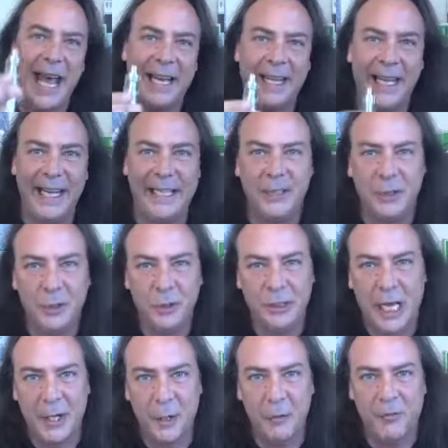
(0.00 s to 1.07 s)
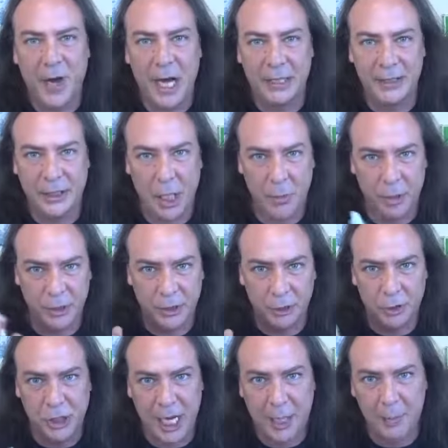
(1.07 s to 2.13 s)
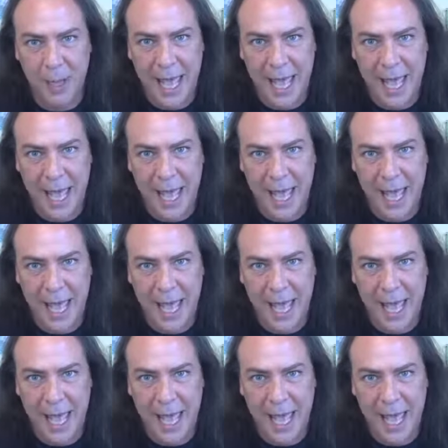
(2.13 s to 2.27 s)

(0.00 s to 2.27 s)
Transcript: that link as soon as I do find someone, so check